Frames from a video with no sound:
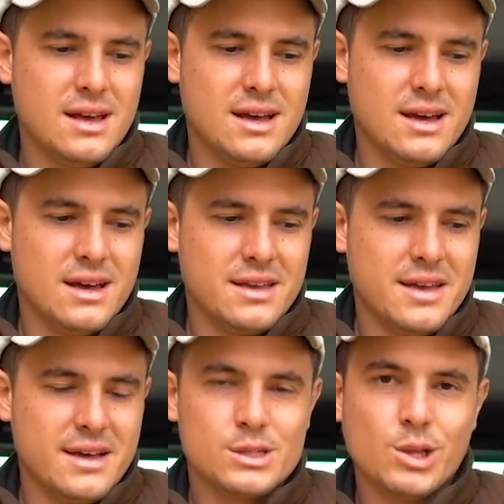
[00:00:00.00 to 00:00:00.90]

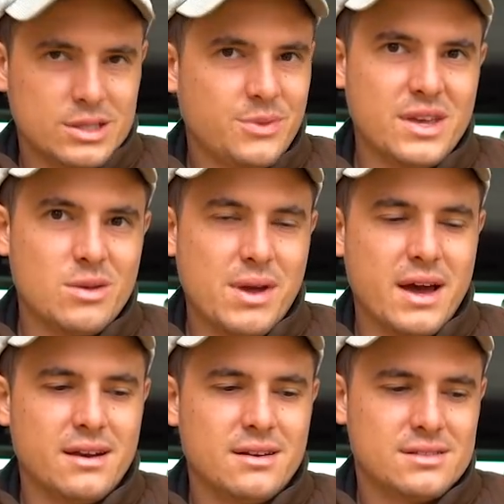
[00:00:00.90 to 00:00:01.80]
Yeah, there's a lot to think
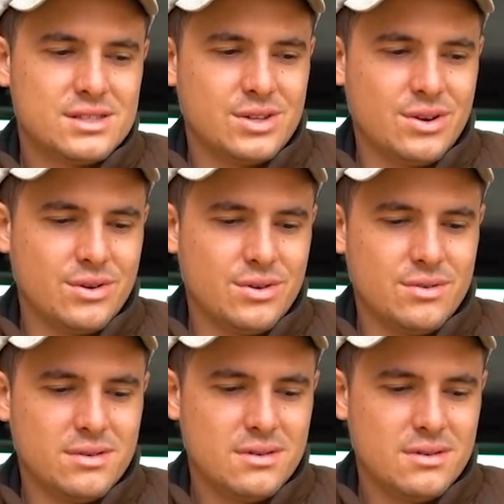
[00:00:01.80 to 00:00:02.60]
about. So